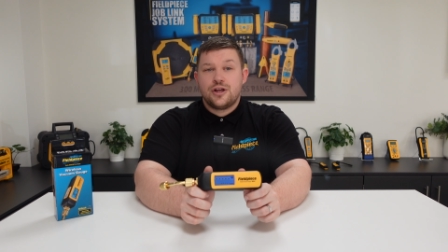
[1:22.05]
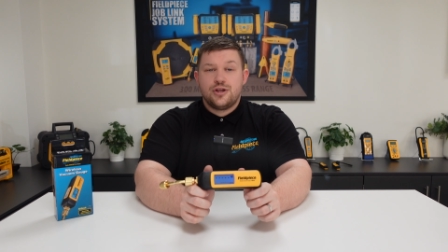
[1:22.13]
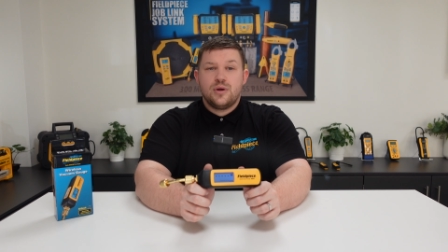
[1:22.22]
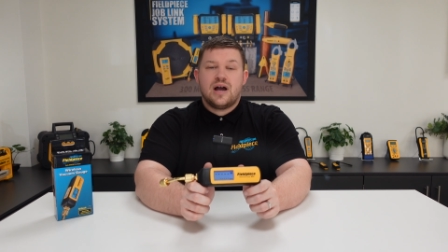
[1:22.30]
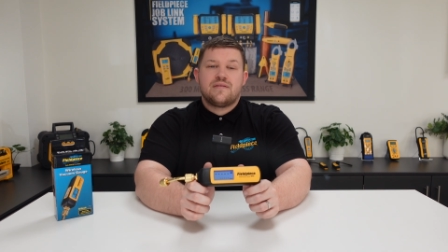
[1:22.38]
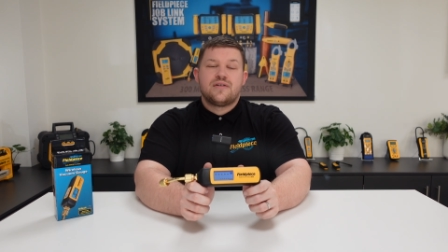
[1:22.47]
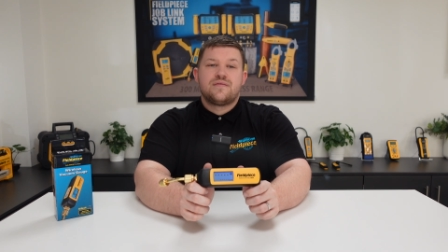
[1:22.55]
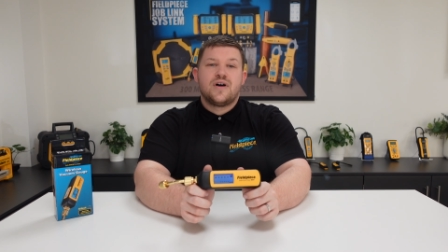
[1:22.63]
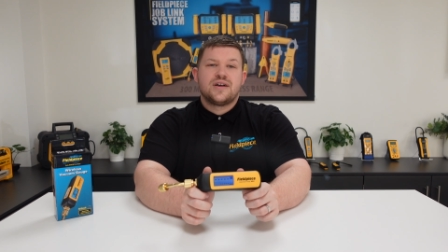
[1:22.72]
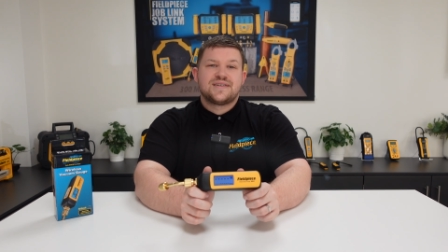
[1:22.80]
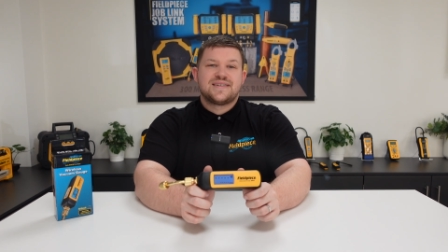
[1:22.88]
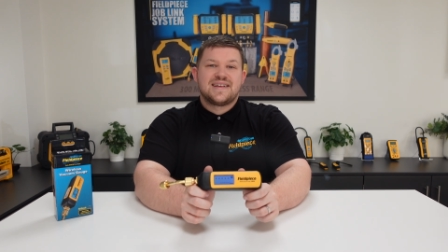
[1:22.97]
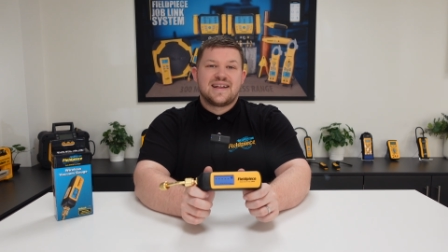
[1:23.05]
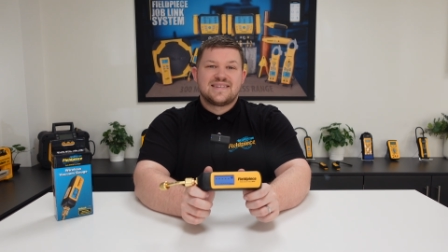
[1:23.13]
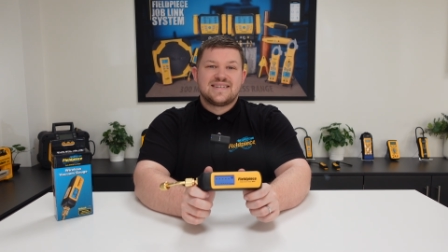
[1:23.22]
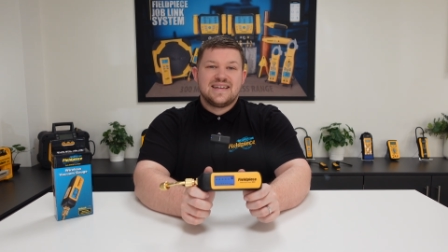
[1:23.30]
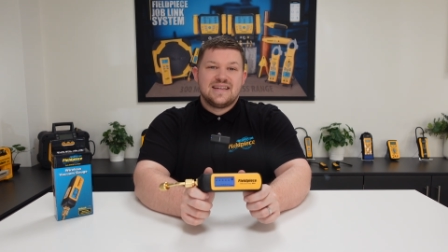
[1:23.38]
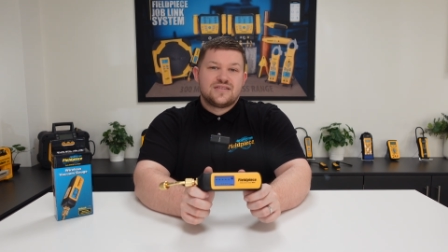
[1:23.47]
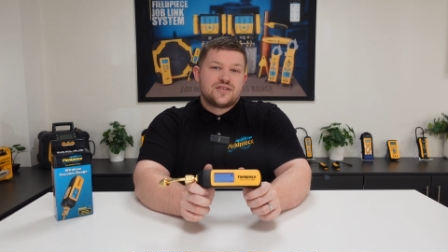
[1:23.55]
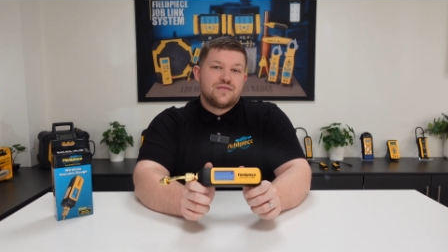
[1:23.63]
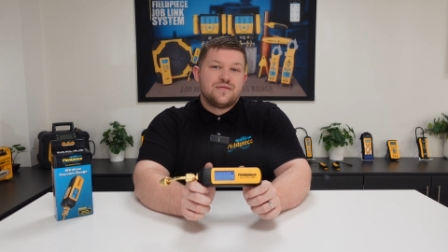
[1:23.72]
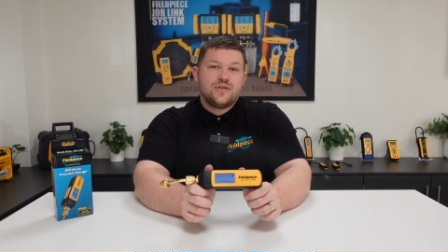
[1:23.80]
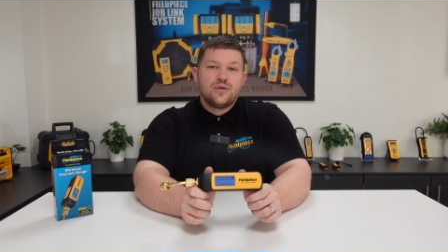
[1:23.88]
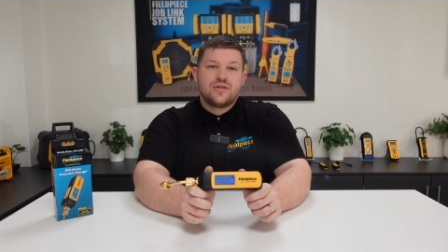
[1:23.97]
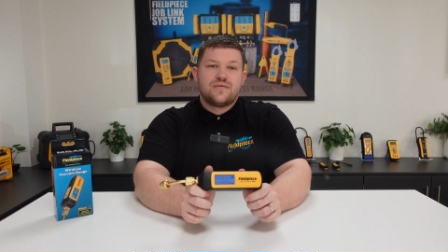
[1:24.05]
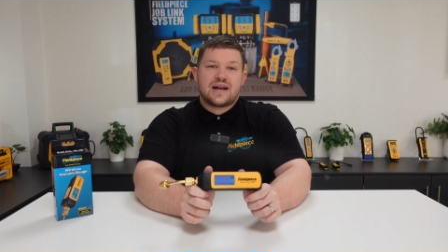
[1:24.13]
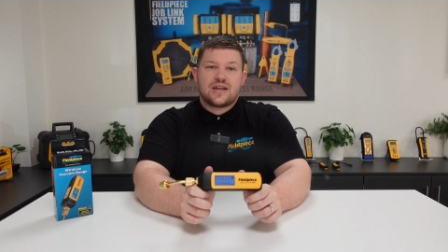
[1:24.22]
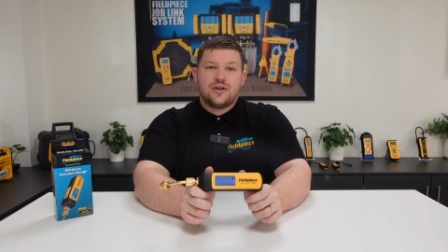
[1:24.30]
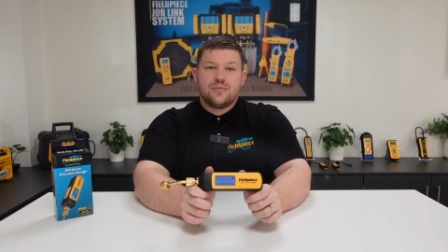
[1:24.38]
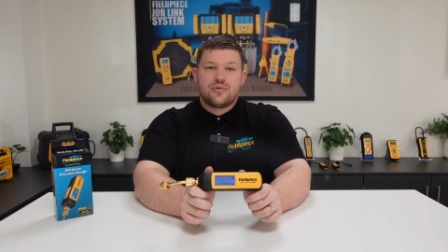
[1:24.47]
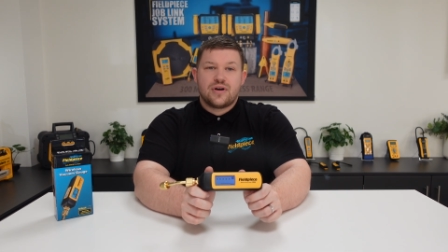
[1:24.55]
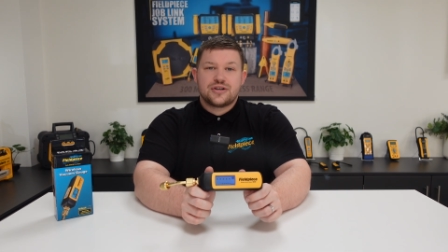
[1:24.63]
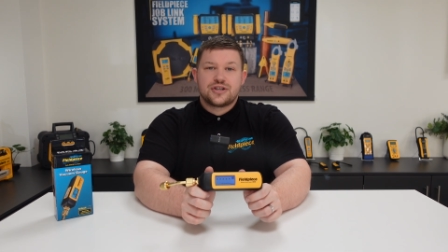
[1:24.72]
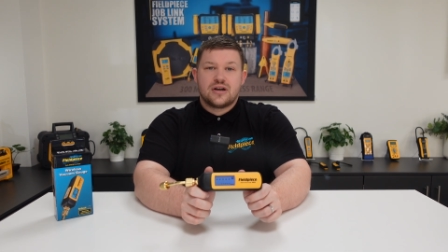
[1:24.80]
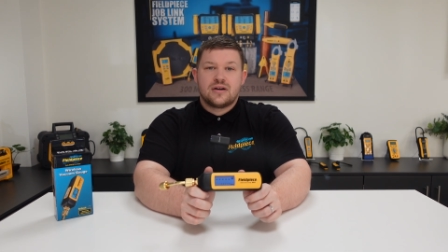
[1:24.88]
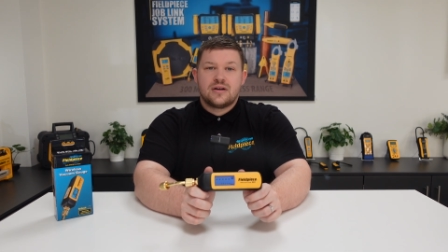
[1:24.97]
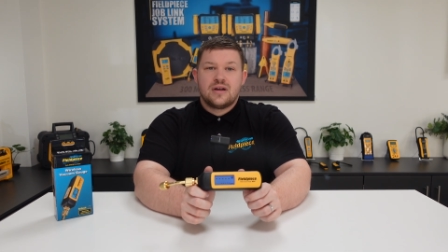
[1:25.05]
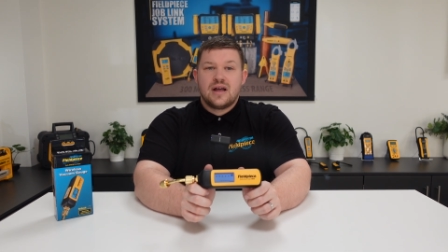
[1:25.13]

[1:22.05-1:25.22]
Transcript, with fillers: you have the versatility to view the vacuum pressure